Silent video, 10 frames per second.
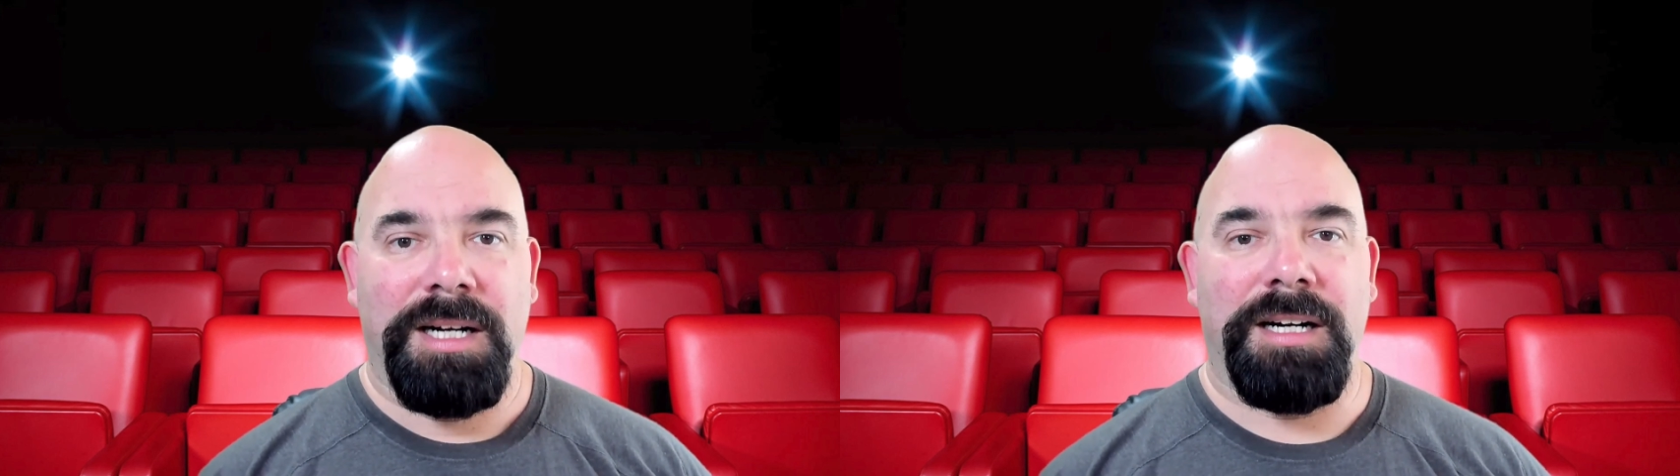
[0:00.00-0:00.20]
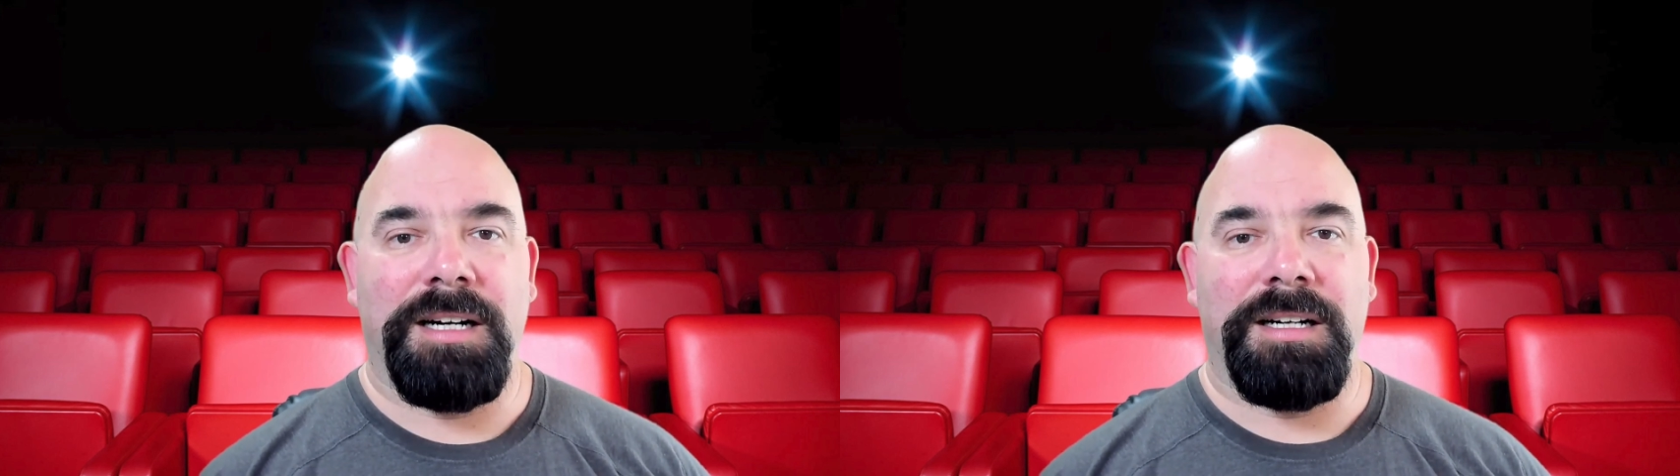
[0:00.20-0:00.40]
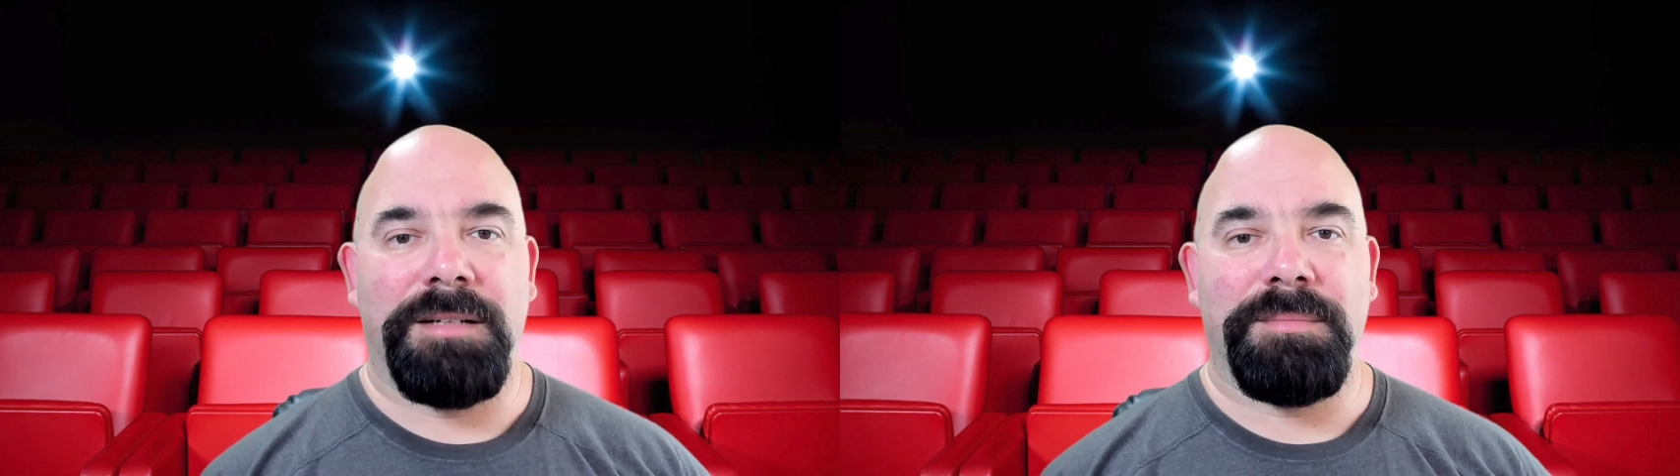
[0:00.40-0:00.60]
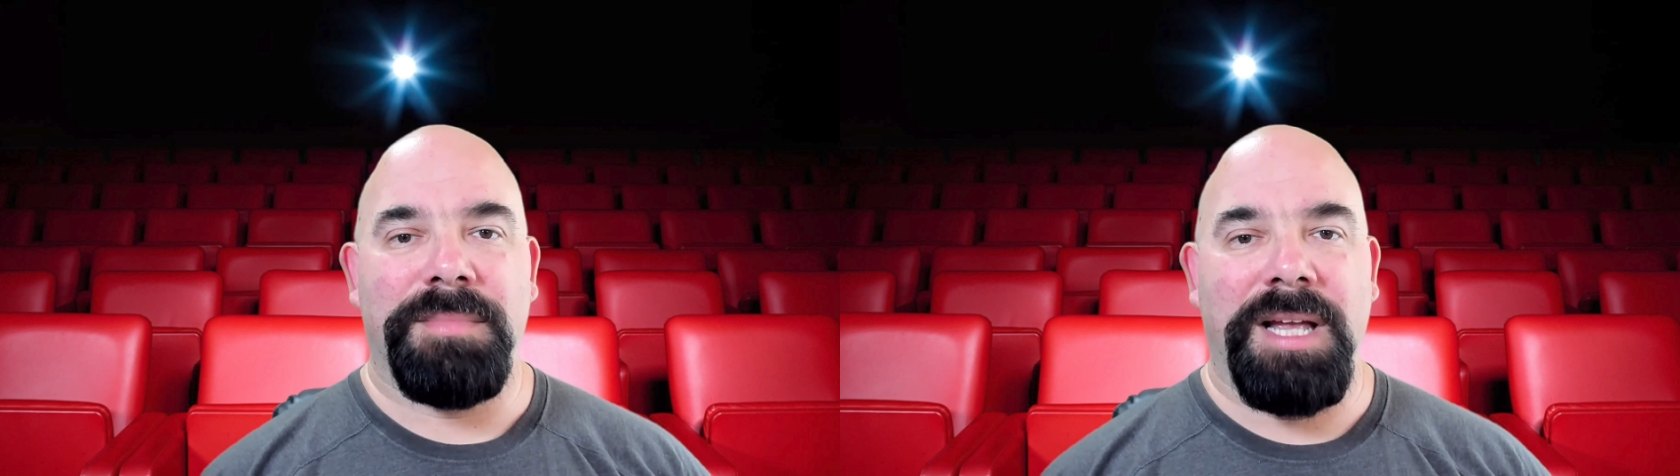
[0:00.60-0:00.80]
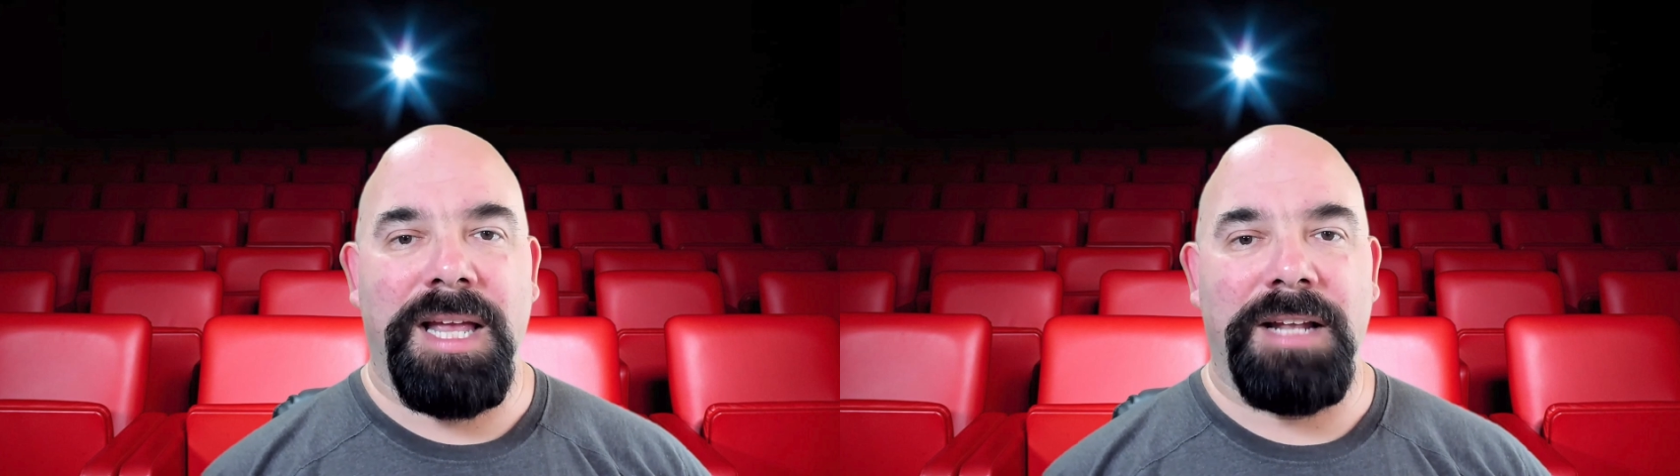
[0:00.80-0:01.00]

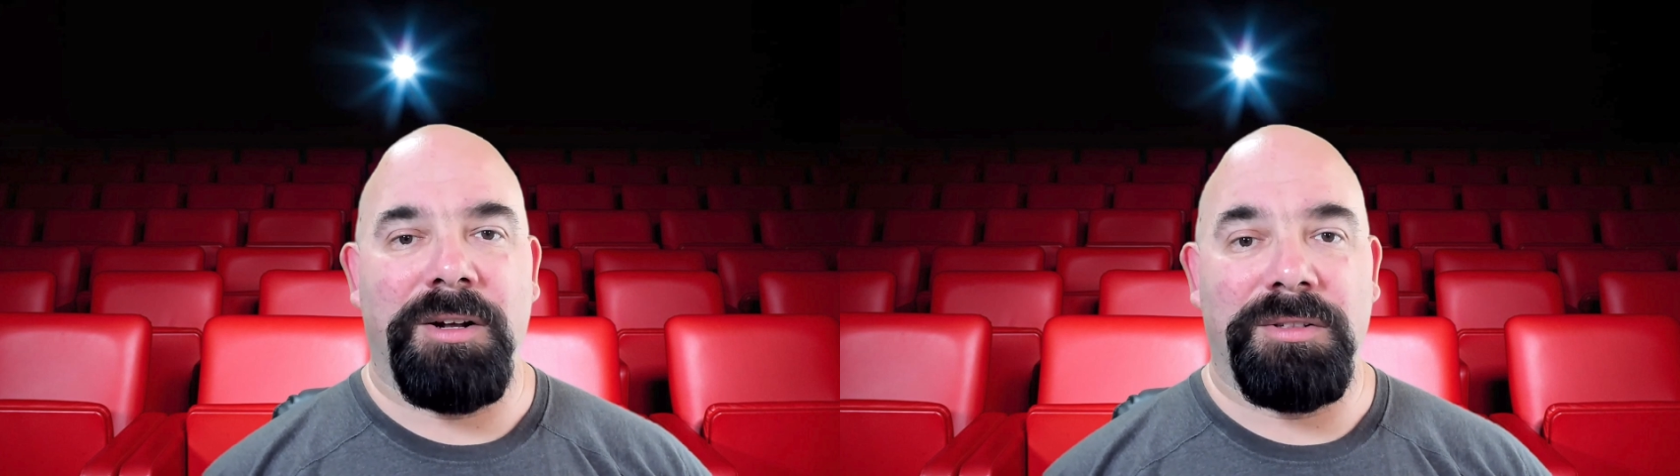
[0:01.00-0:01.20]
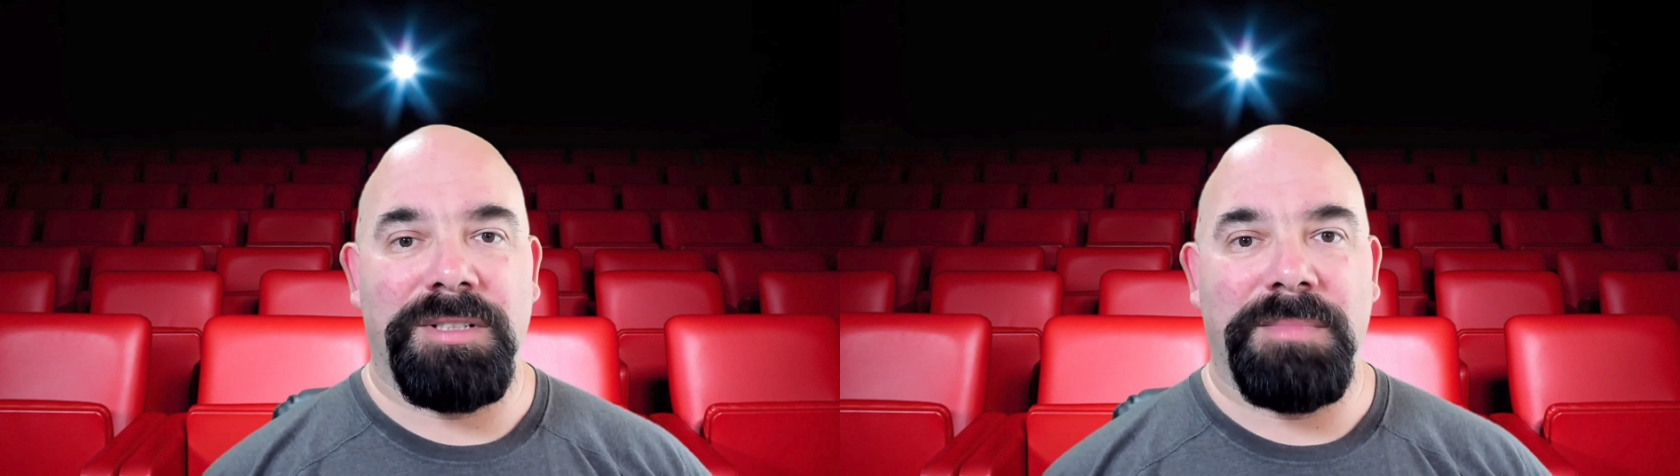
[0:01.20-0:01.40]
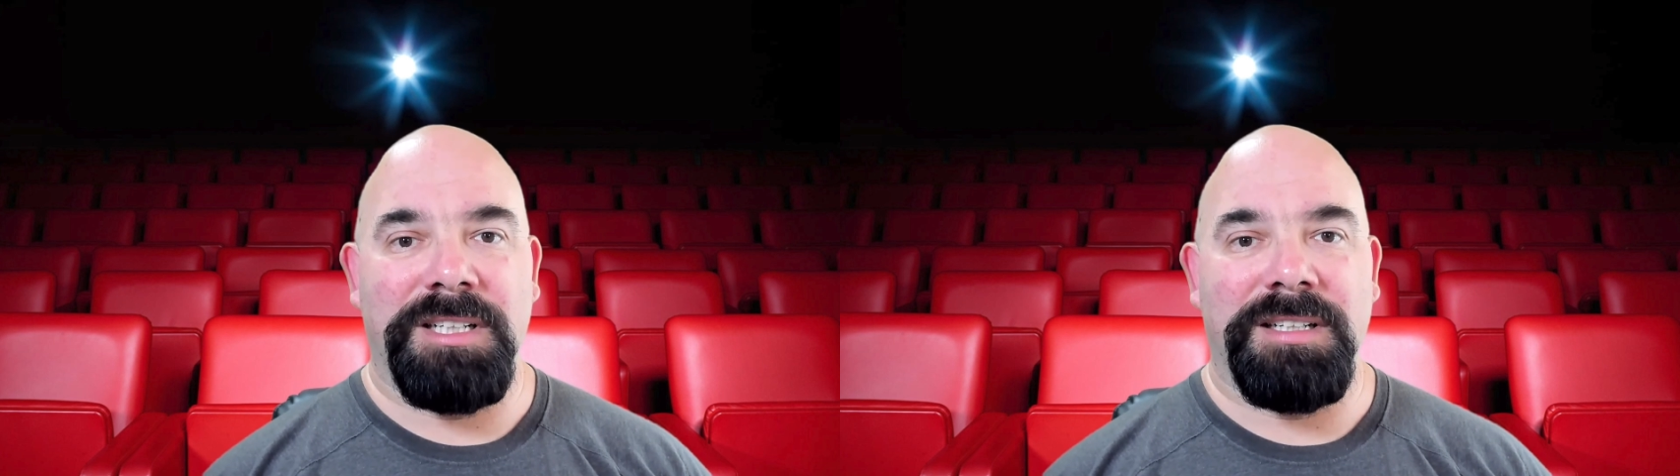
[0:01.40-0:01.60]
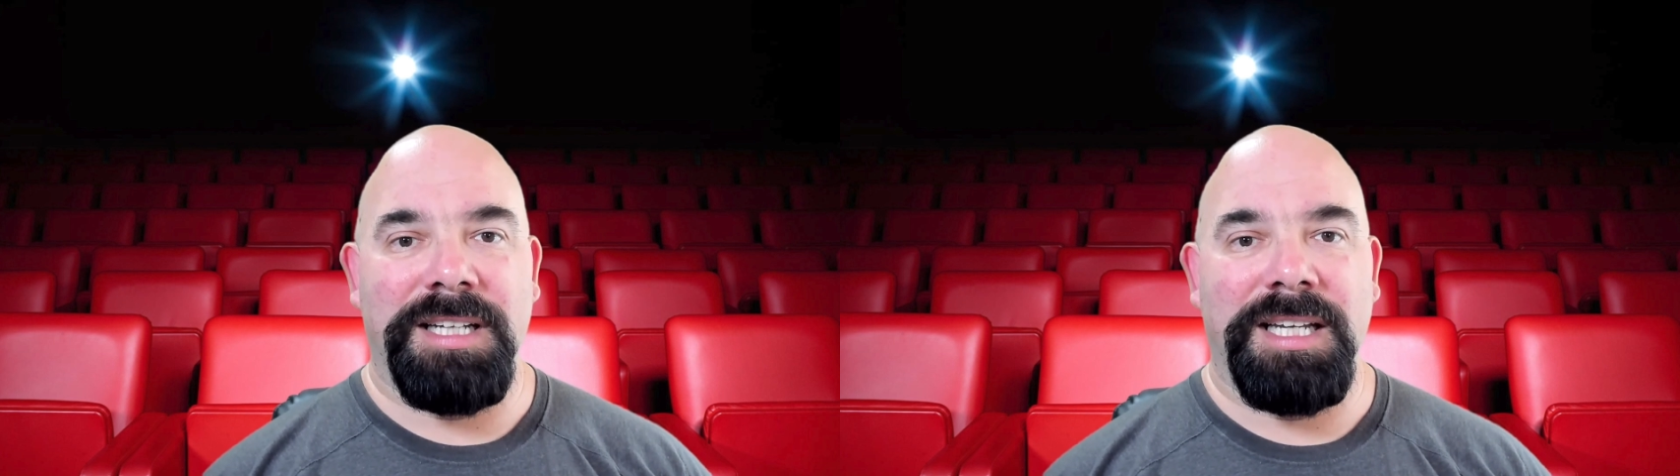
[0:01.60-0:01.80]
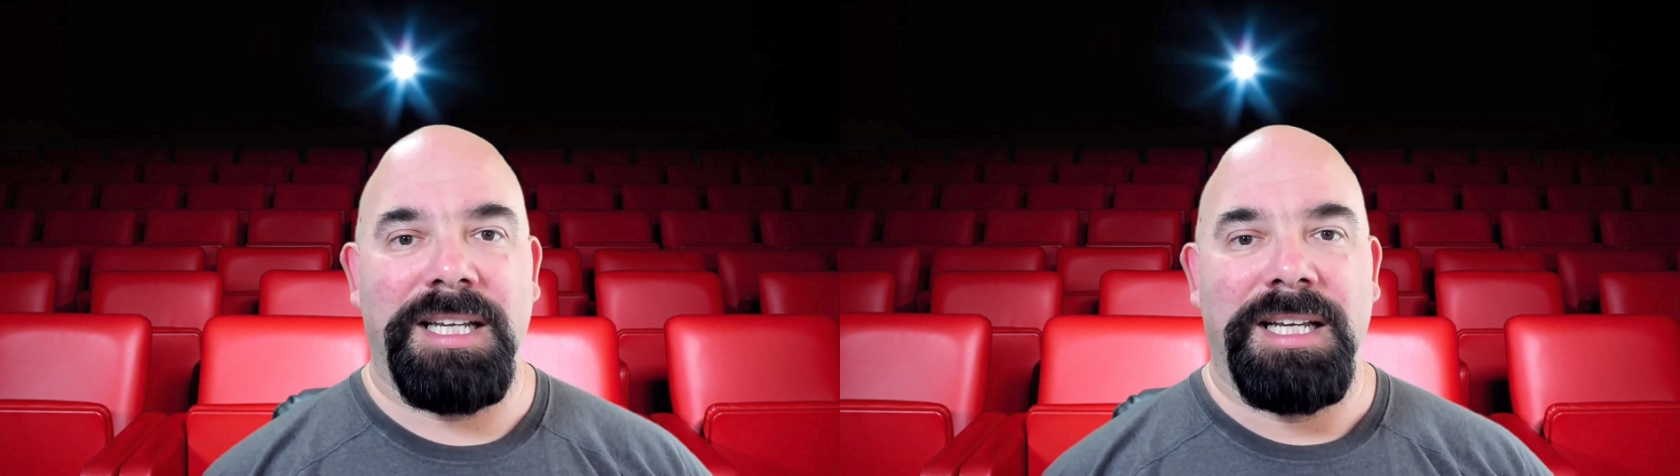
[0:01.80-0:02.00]
and
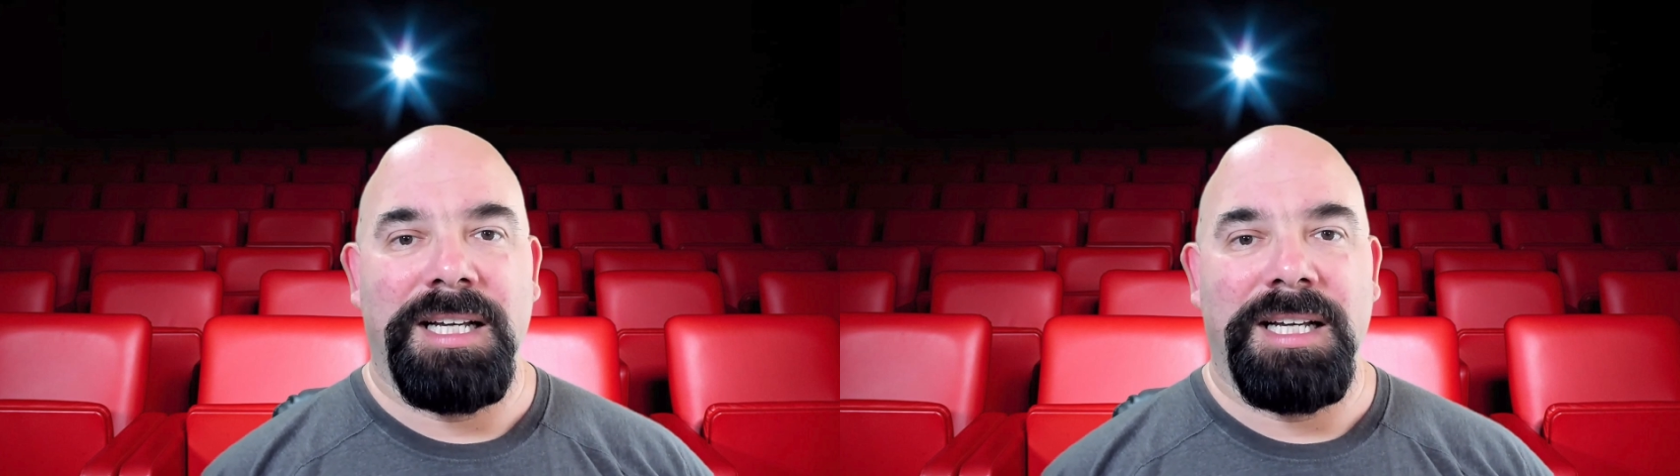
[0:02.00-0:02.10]
ultimately